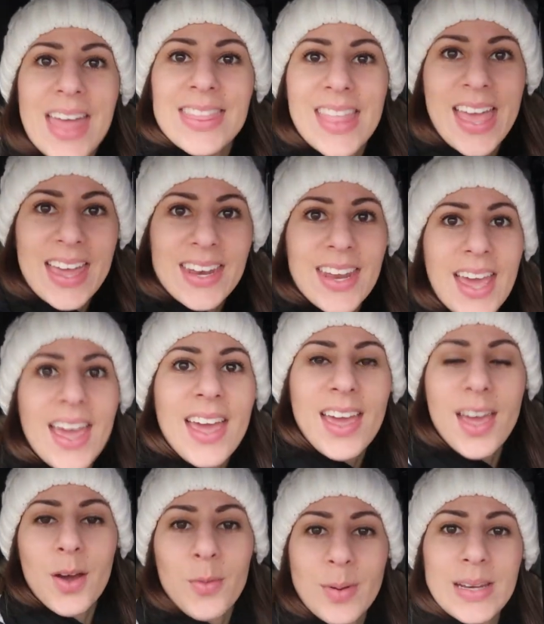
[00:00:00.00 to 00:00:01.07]
And
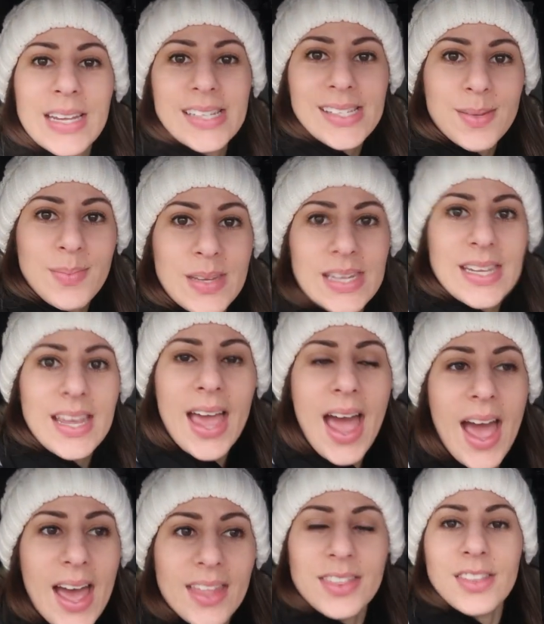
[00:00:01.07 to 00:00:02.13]
then we need to be
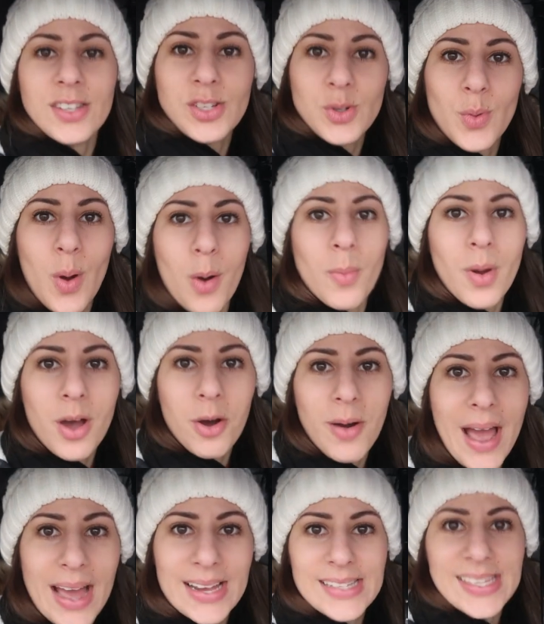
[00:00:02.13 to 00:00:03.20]
at the Duomo
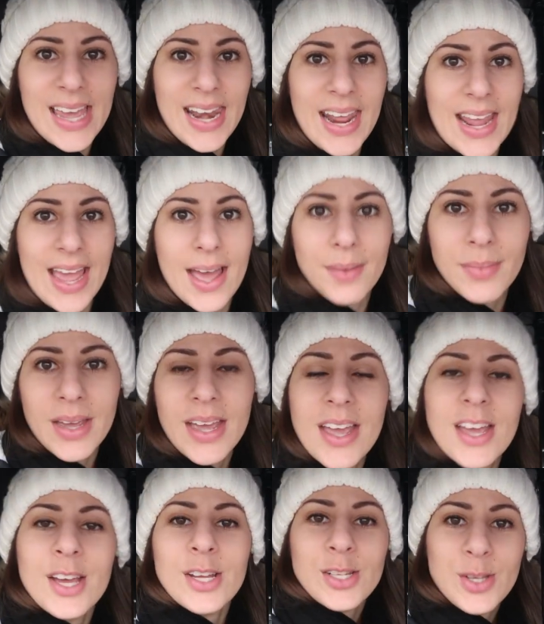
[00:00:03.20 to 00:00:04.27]
at 10 a.m.
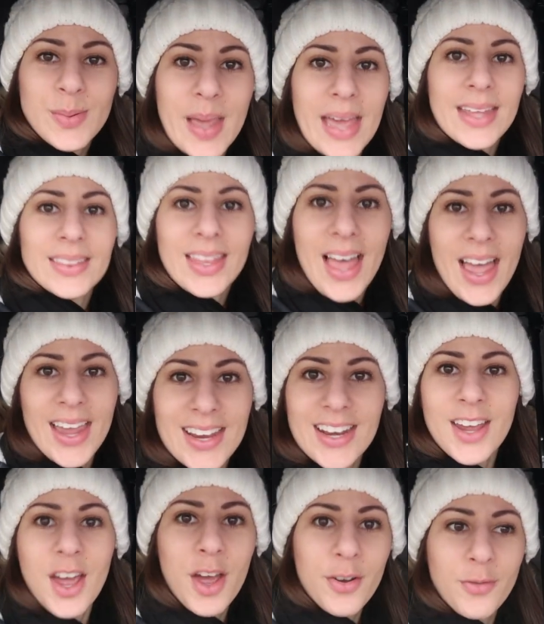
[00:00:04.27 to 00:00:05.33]
to get in
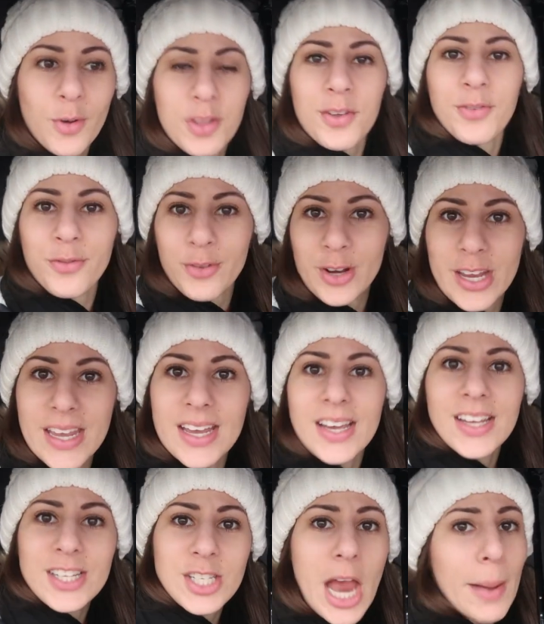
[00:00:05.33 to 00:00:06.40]
line for the free
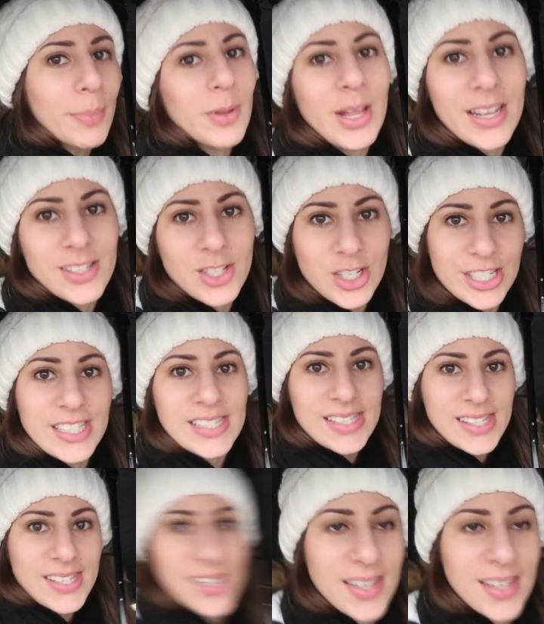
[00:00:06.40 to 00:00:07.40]
chapel entrance.